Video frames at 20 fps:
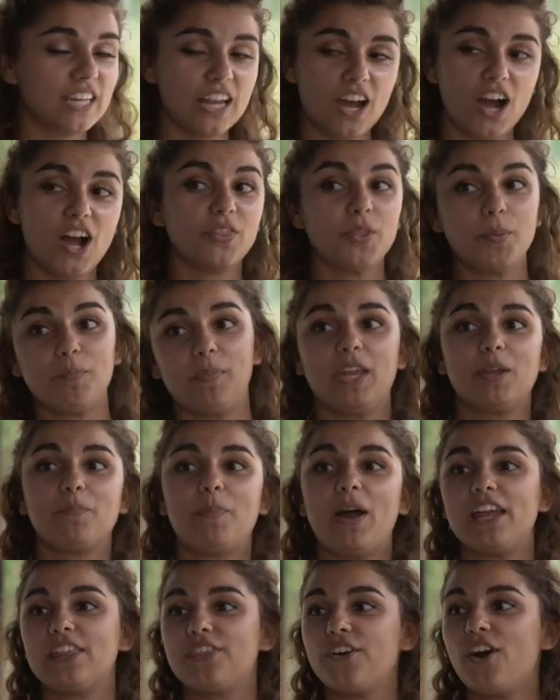on the big
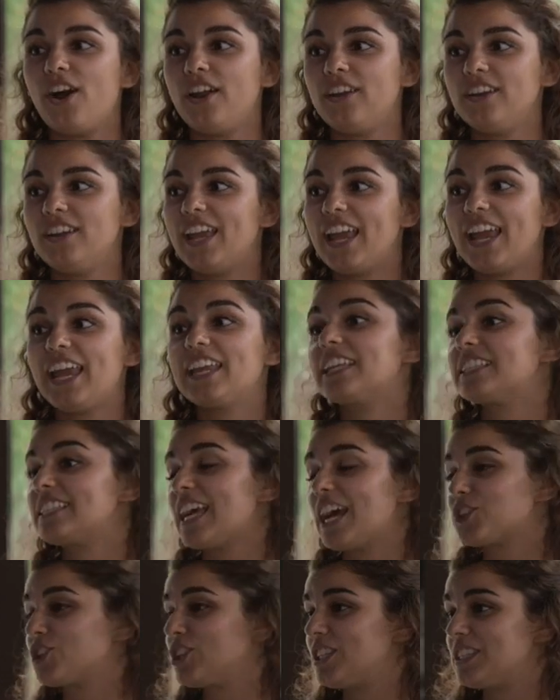python, and it's
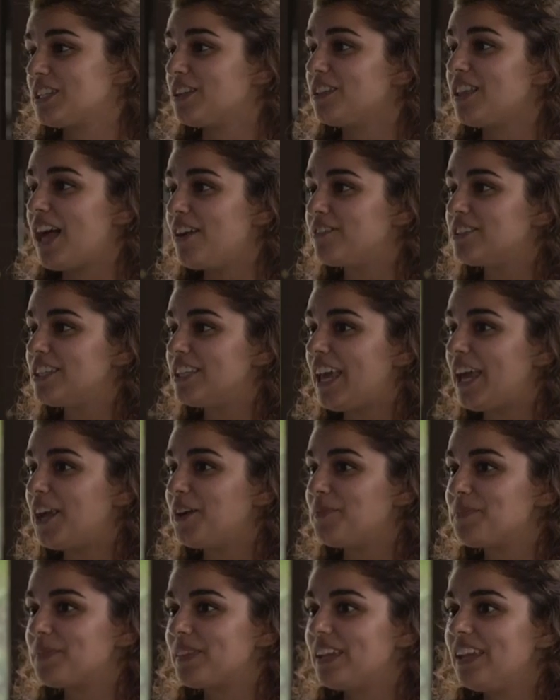actually still alive today.